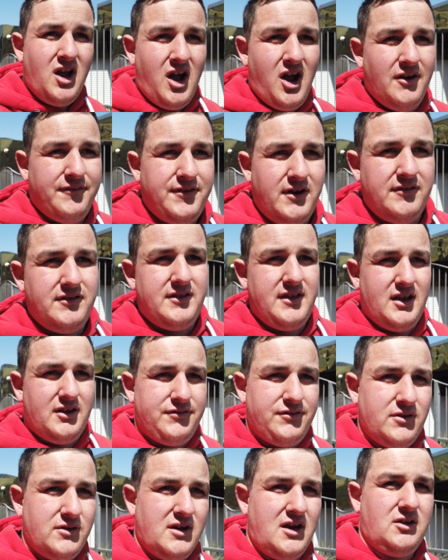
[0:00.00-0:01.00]
hopefully over the
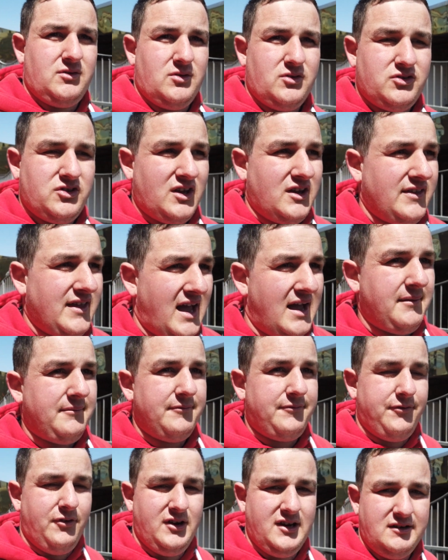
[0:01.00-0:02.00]
next few years we'll see
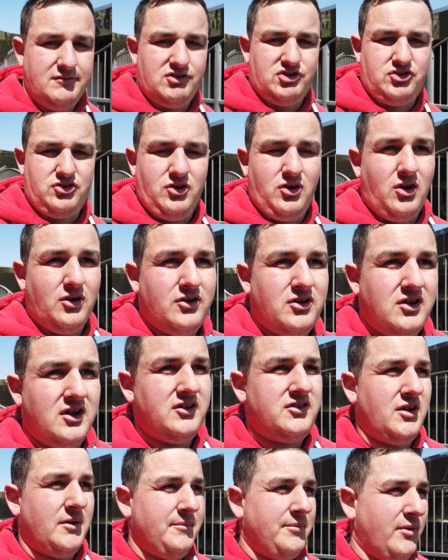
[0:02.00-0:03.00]
that fully restored
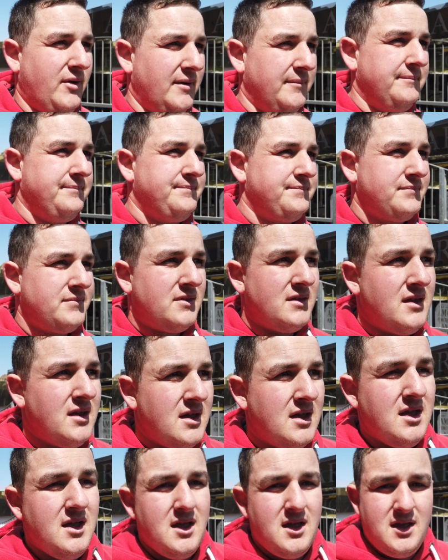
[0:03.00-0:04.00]
at some point.
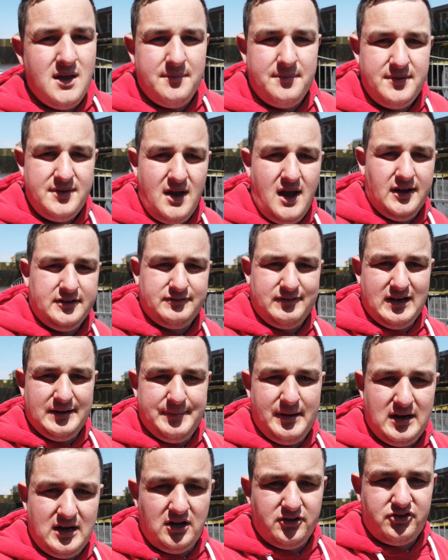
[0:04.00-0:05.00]
But no, it's around
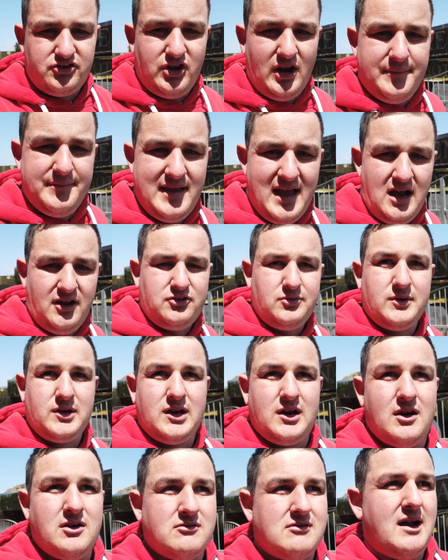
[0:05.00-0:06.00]
about lunchtime now, so we're
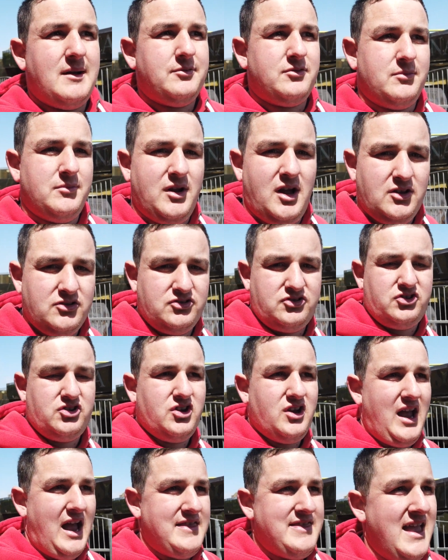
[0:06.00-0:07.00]
going to go and grab some
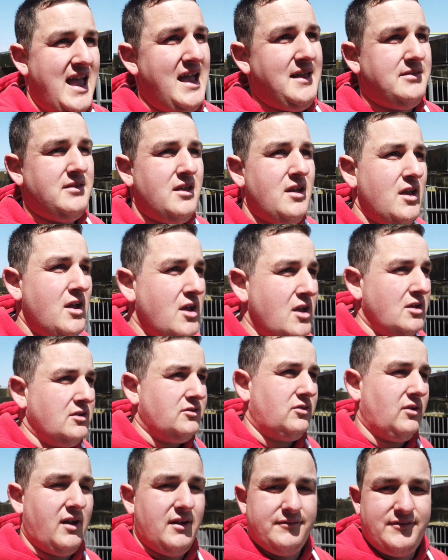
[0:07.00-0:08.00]
lunch and then
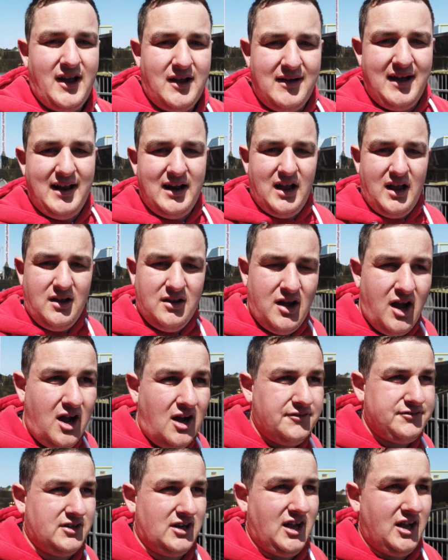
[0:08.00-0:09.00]
doing Valhalla
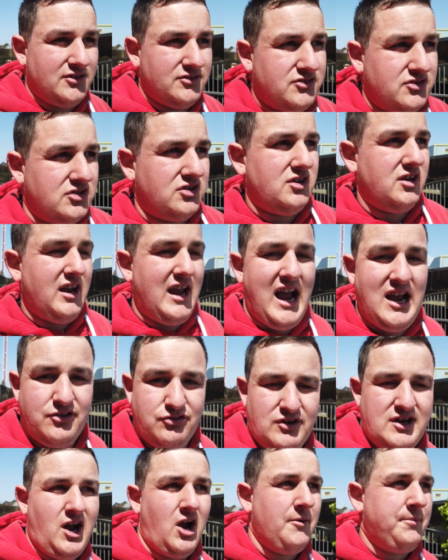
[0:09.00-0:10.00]
after lunch. It
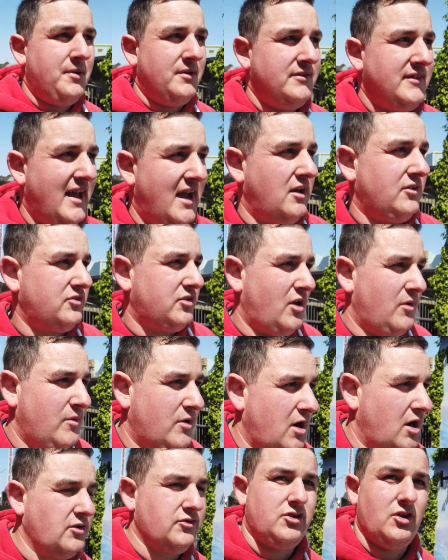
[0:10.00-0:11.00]
has reopened now, so
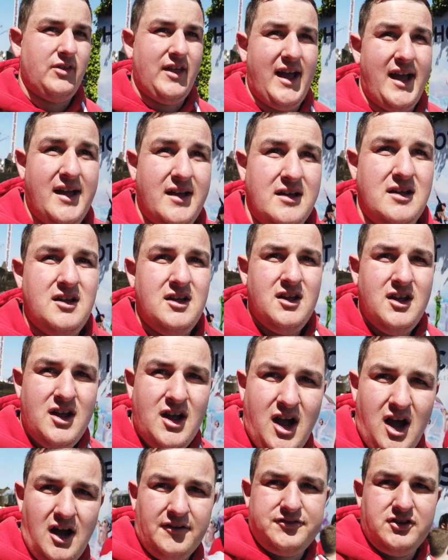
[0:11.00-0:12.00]
we'll go and do that
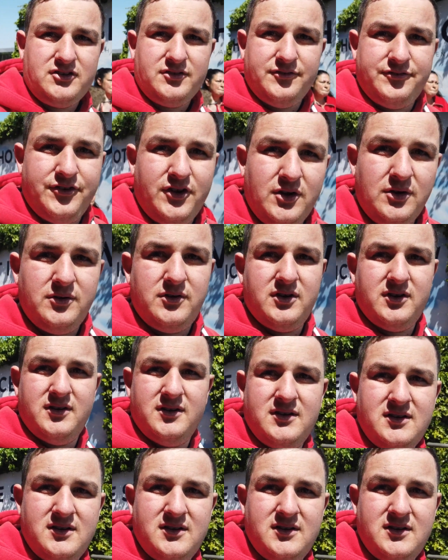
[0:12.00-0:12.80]
after some food.